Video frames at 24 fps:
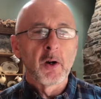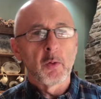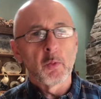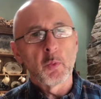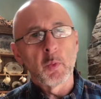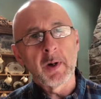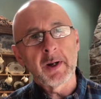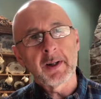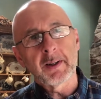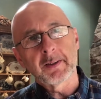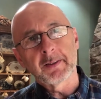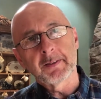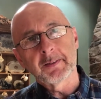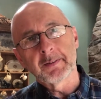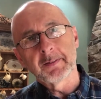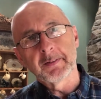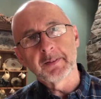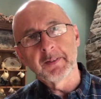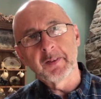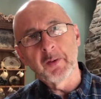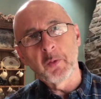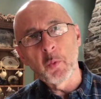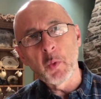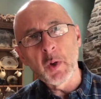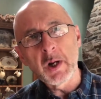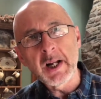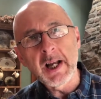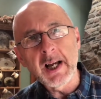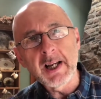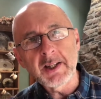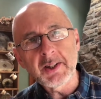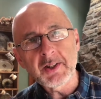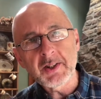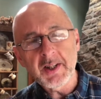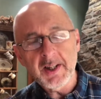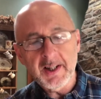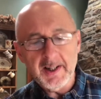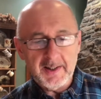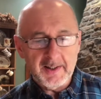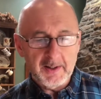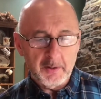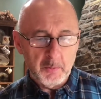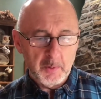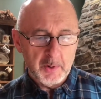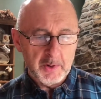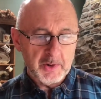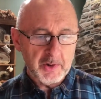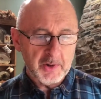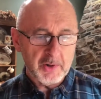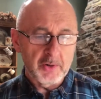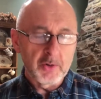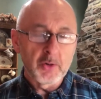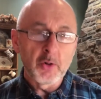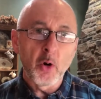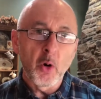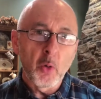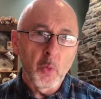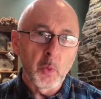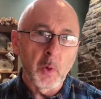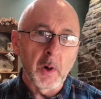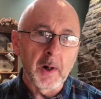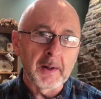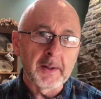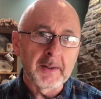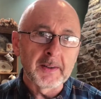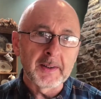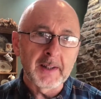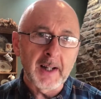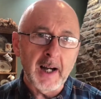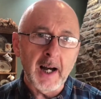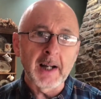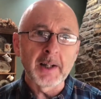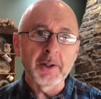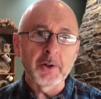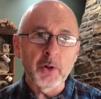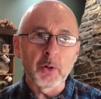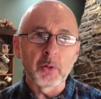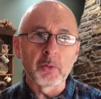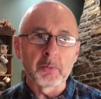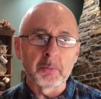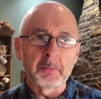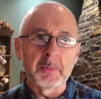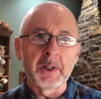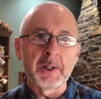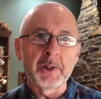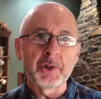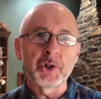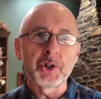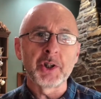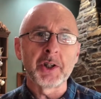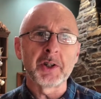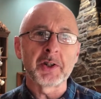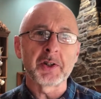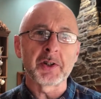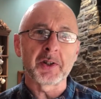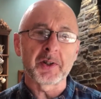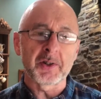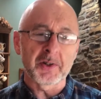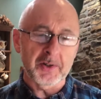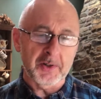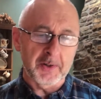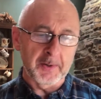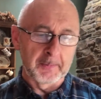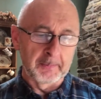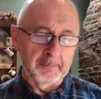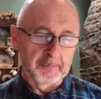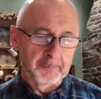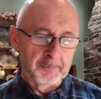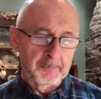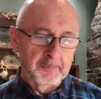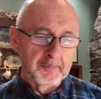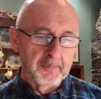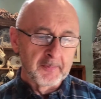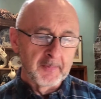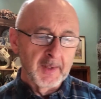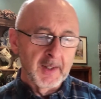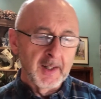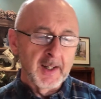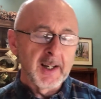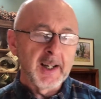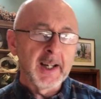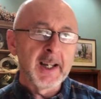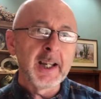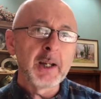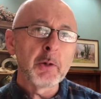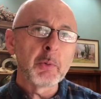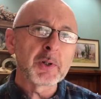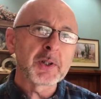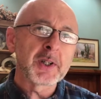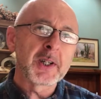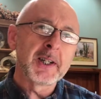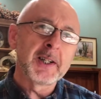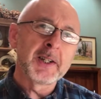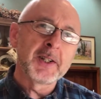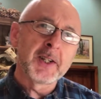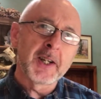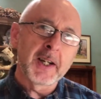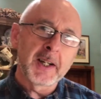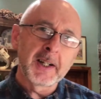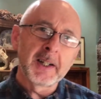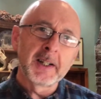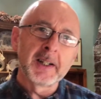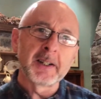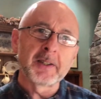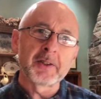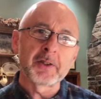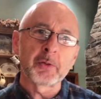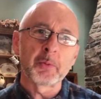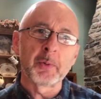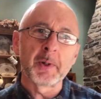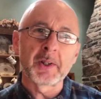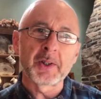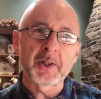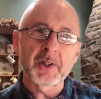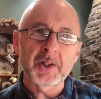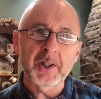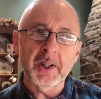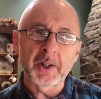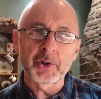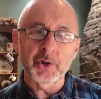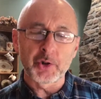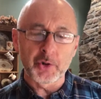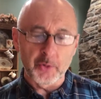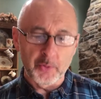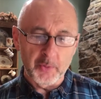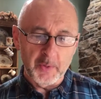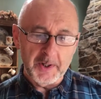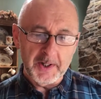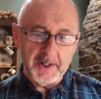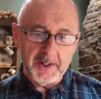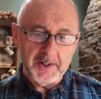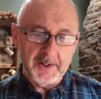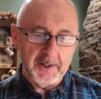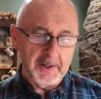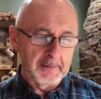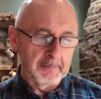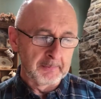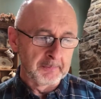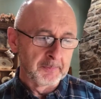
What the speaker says: Well, when I say there was no one, I don't mean Jesus. He was indignant with such greed.